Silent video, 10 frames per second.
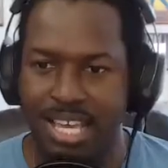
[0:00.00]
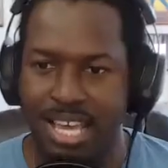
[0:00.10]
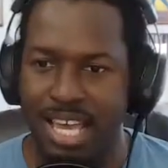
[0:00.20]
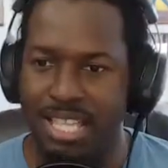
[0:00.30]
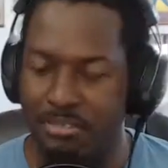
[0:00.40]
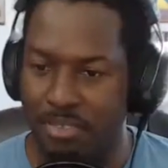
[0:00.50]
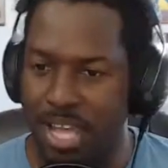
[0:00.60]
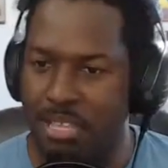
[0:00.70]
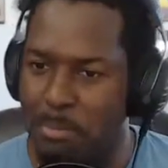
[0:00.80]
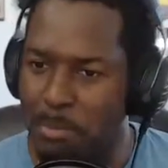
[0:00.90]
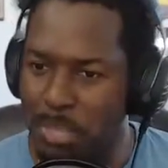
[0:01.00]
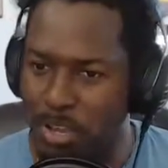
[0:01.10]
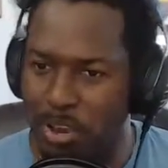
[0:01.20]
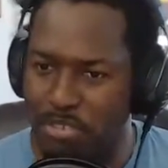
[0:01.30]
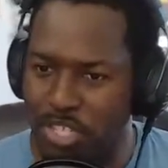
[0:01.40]
the fact that, remember the
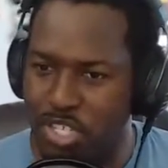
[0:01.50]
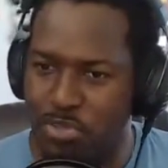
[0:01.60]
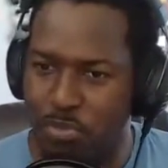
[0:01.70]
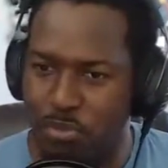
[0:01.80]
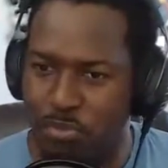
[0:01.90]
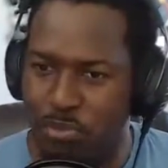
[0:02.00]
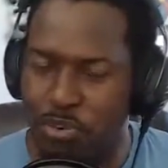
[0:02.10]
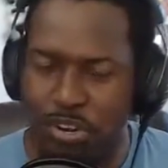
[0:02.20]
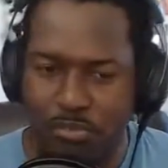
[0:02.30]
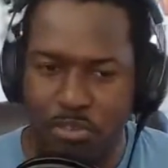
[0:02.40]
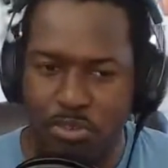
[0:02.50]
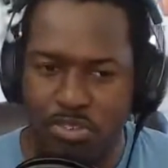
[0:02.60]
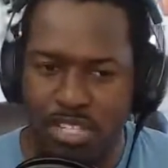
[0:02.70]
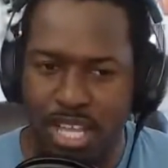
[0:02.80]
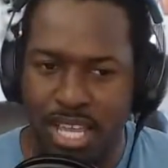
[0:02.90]
conversation with Ford, and Ford
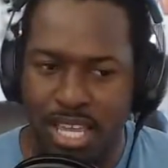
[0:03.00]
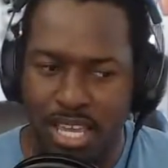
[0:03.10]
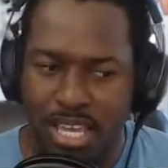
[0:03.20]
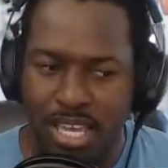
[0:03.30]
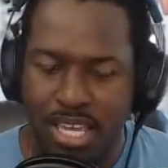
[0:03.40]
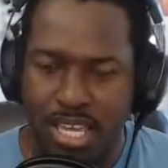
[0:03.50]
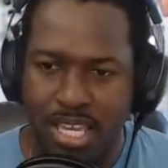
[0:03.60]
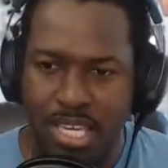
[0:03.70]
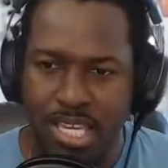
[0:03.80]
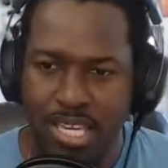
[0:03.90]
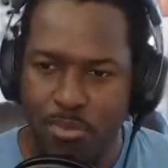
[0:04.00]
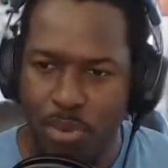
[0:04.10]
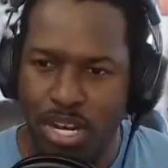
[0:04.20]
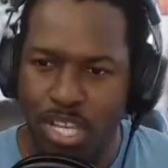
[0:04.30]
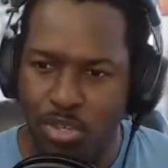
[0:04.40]
was like, he
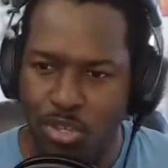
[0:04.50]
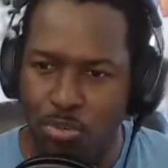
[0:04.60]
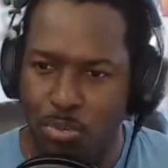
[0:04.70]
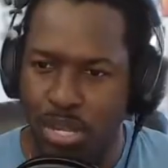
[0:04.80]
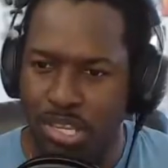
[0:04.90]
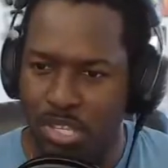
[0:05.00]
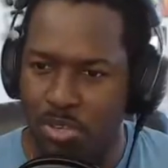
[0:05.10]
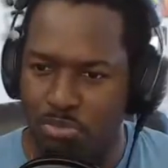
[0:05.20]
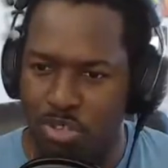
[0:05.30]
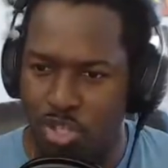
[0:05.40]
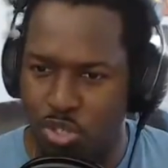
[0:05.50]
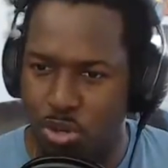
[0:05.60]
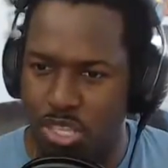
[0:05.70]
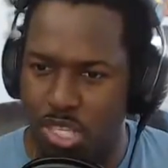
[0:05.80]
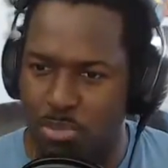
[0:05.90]
wanted you to
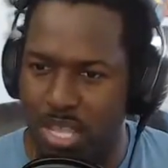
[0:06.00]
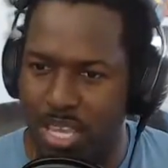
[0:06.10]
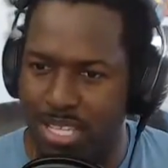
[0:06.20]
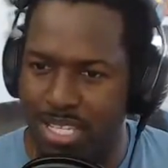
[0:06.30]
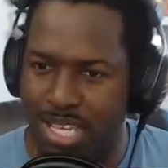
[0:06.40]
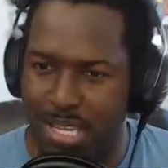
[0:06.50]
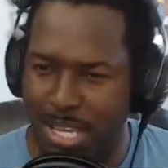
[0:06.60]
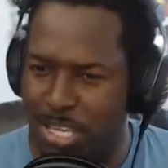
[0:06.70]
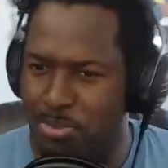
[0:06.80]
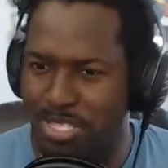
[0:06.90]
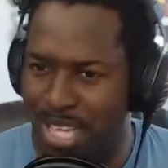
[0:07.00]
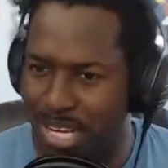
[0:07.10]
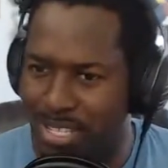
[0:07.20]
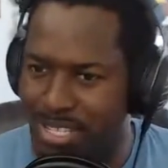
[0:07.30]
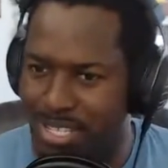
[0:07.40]
destroy this place, and you
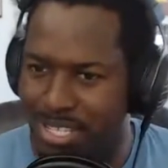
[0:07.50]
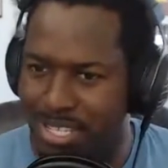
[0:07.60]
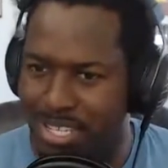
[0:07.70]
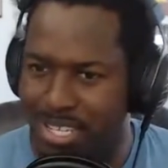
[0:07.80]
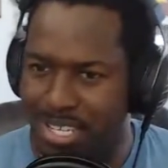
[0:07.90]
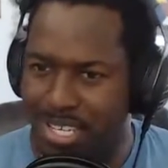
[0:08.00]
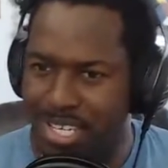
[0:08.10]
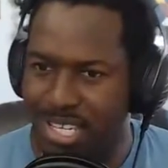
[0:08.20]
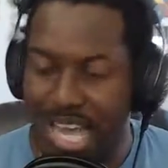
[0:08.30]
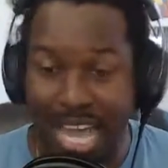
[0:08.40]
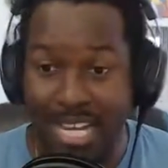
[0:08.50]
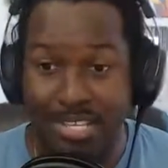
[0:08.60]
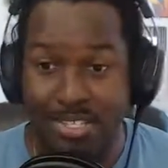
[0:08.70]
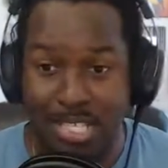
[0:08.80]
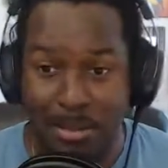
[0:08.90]
didn't.
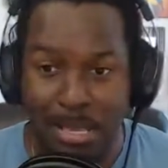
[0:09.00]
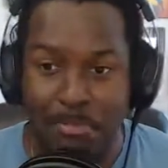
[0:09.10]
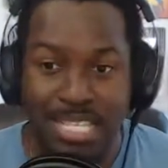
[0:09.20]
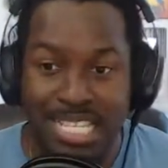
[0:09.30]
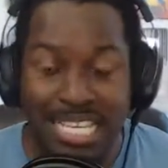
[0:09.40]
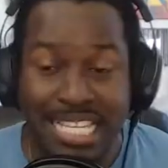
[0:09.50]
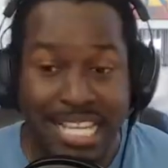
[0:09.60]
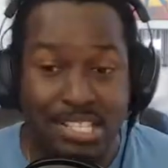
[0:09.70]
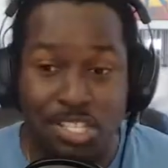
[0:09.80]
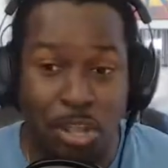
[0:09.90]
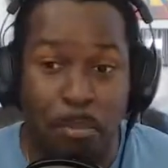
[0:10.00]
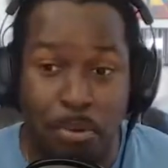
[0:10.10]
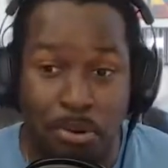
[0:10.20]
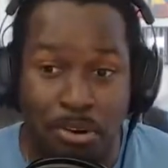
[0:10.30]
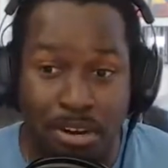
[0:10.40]
It means that he didn't stop
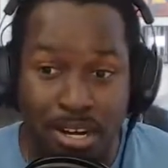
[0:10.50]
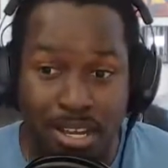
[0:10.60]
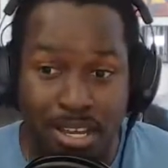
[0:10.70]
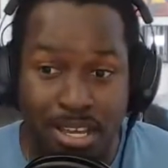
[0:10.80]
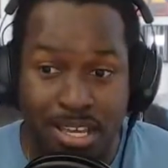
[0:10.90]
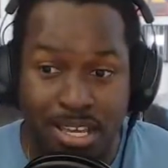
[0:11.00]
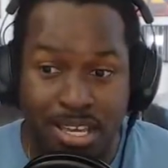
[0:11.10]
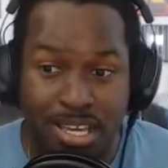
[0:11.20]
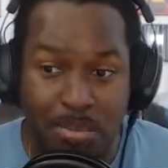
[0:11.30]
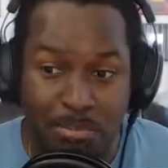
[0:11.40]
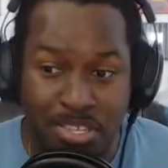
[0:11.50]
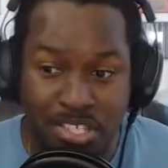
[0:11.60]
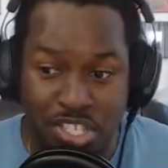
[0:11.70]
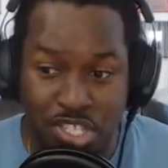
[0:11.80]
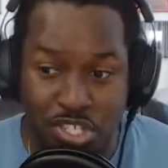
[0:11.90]
her. It means
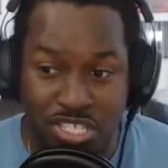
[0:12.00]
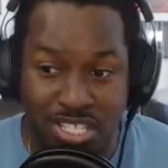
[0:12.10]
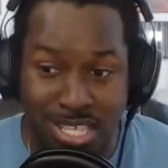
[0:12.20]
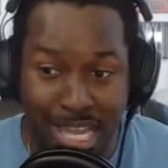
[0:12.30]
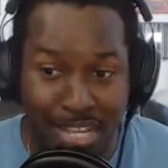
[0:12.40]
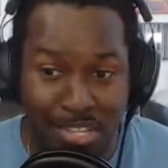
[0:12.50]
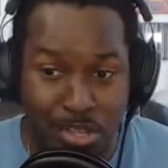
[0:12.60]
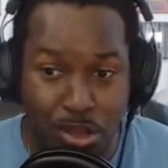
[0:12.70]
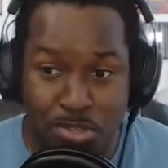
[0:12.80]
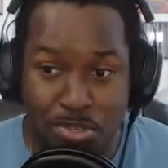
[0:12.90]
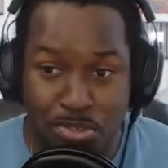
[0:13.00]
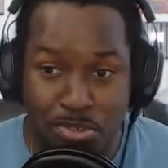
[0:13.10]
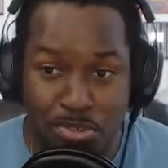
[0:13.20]
that she just decided not to.